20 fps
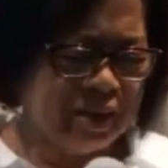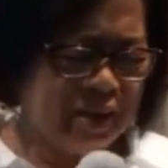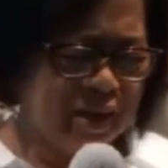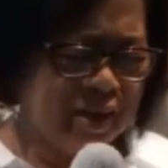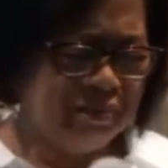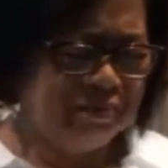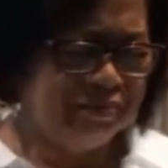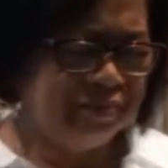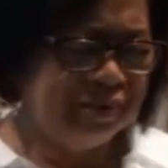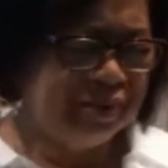
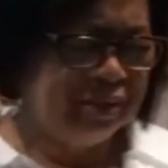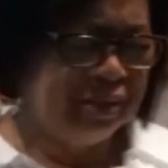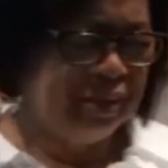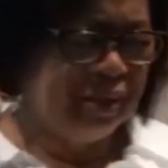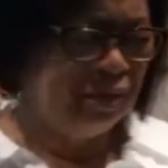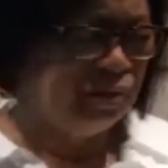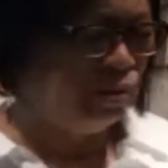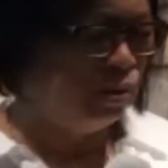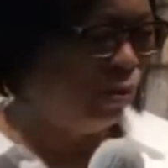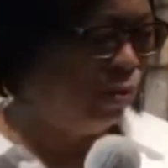every
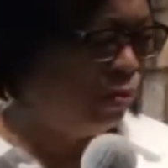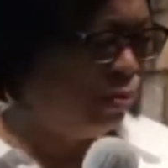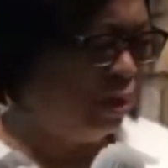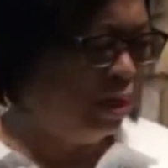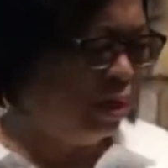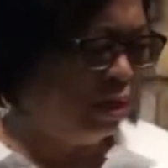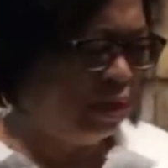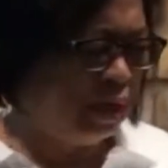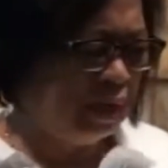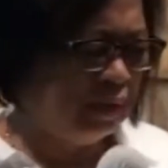day, so
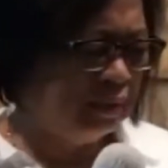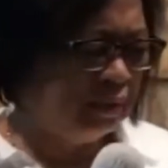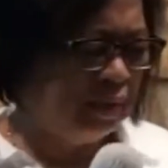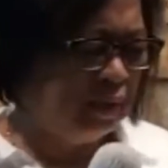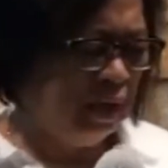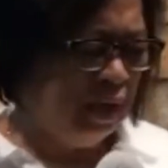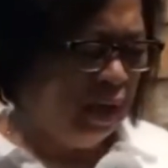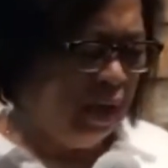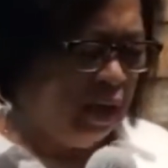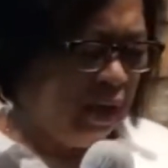we can
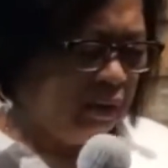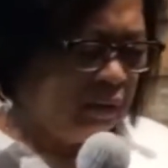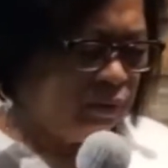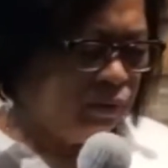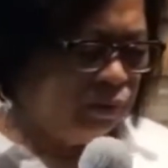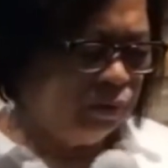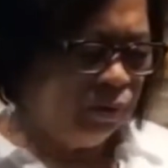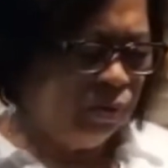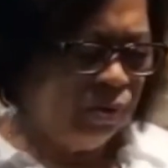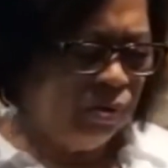
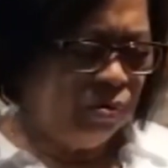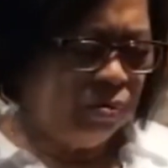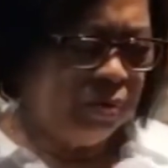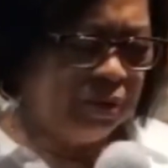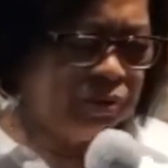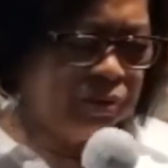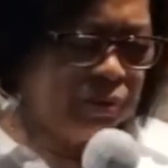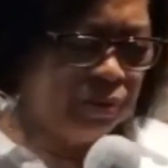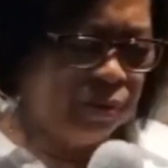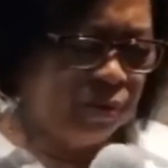do
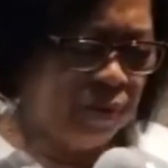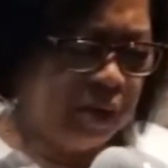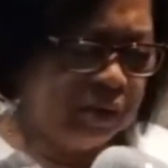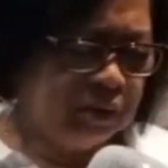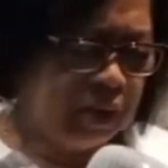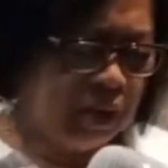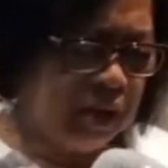what you want